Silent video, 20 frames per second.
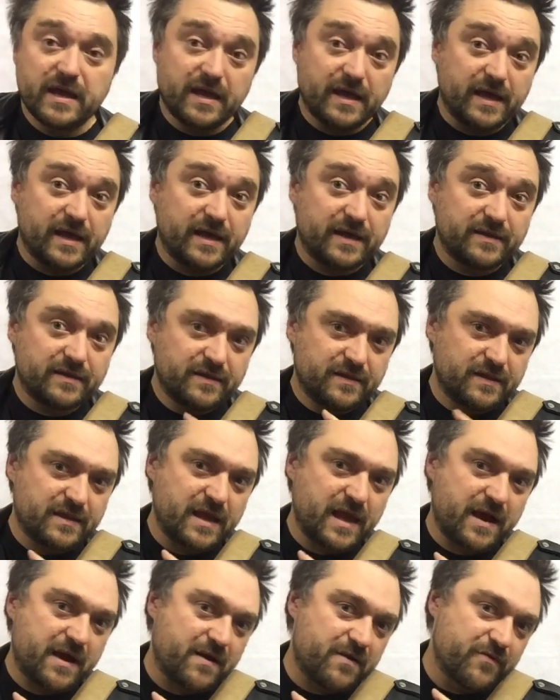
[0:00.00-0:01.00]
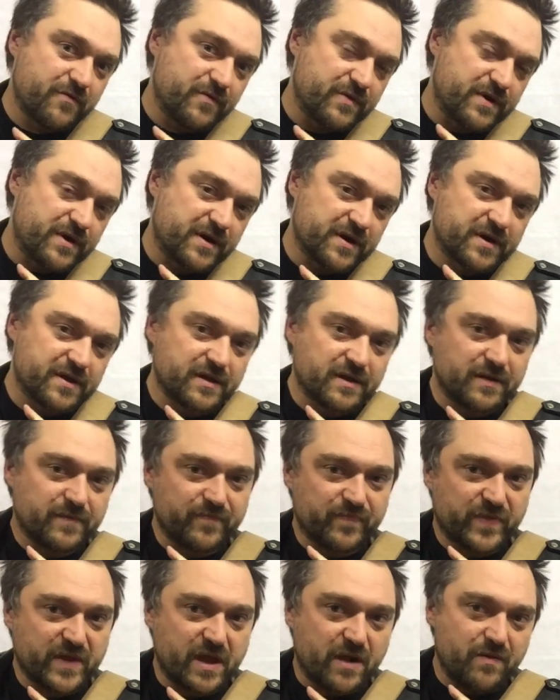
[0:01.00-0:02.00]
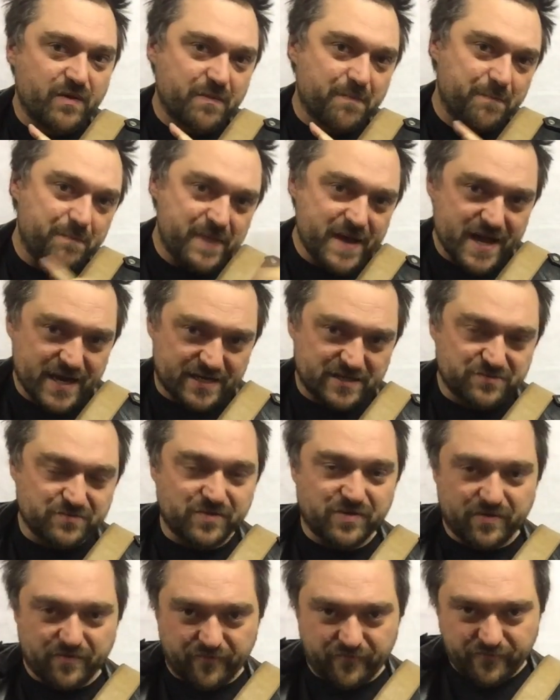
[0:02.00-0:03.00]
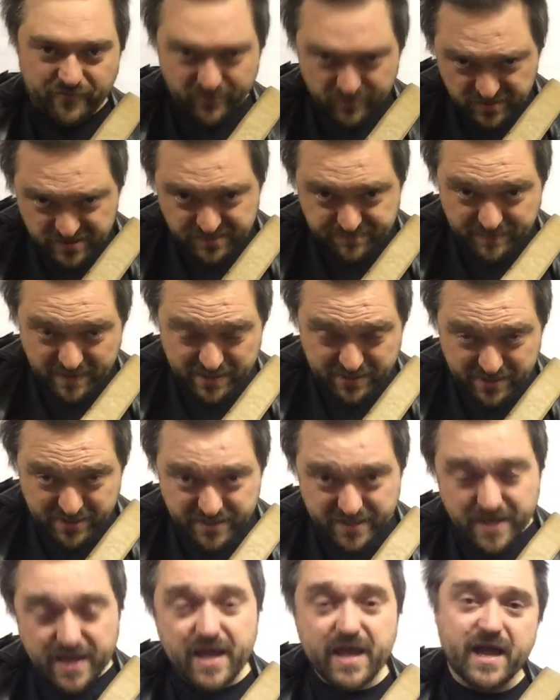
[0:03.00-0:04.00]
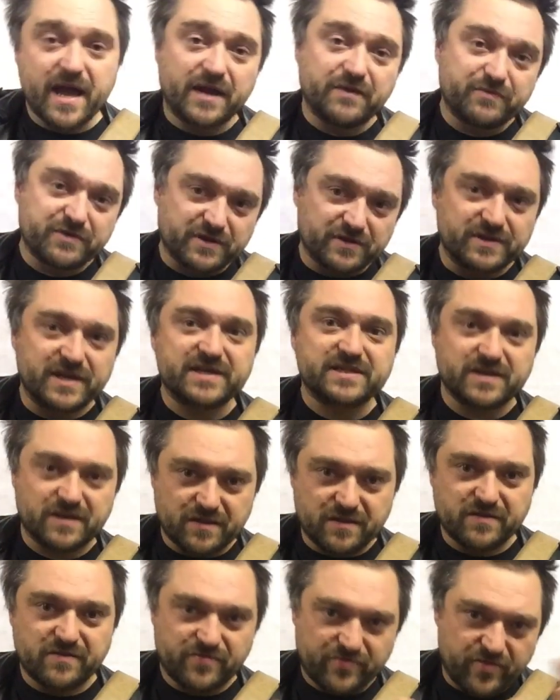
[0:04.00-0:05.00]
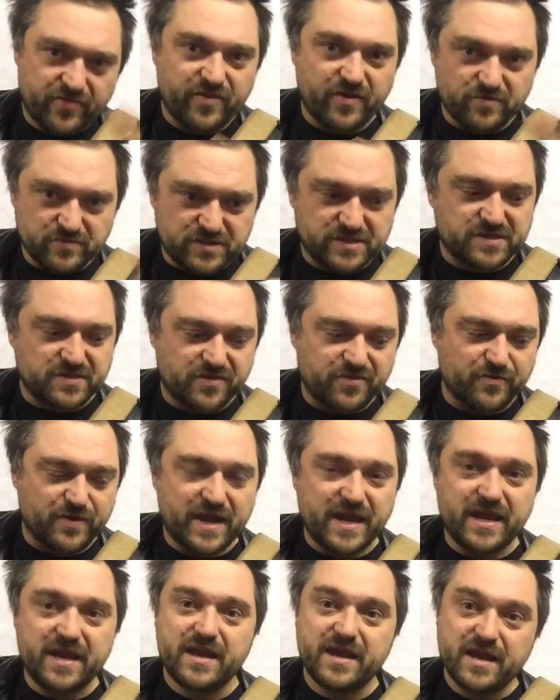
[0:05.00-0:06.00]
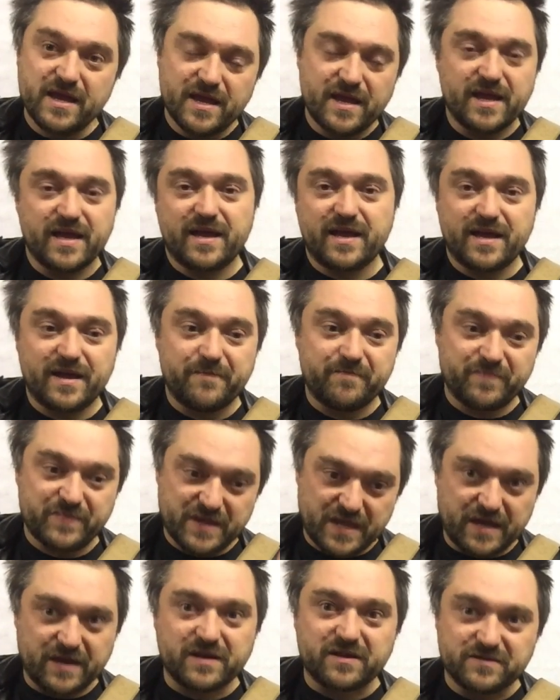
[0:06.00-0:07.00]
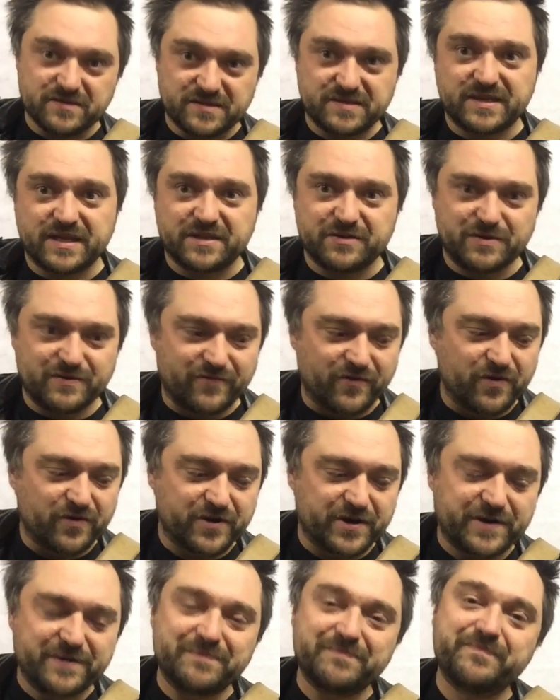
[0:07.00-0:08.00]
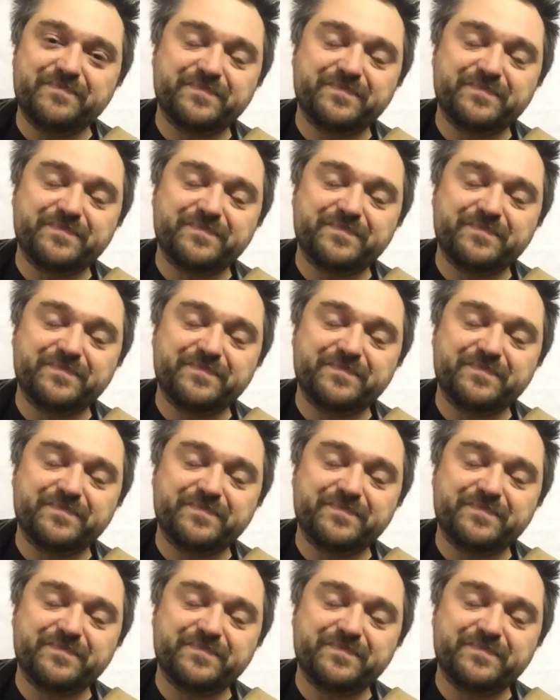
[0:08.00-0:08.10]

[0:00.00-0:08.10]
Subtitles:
Now we're going back to the first pattern and we're connecting those three in consecutive order.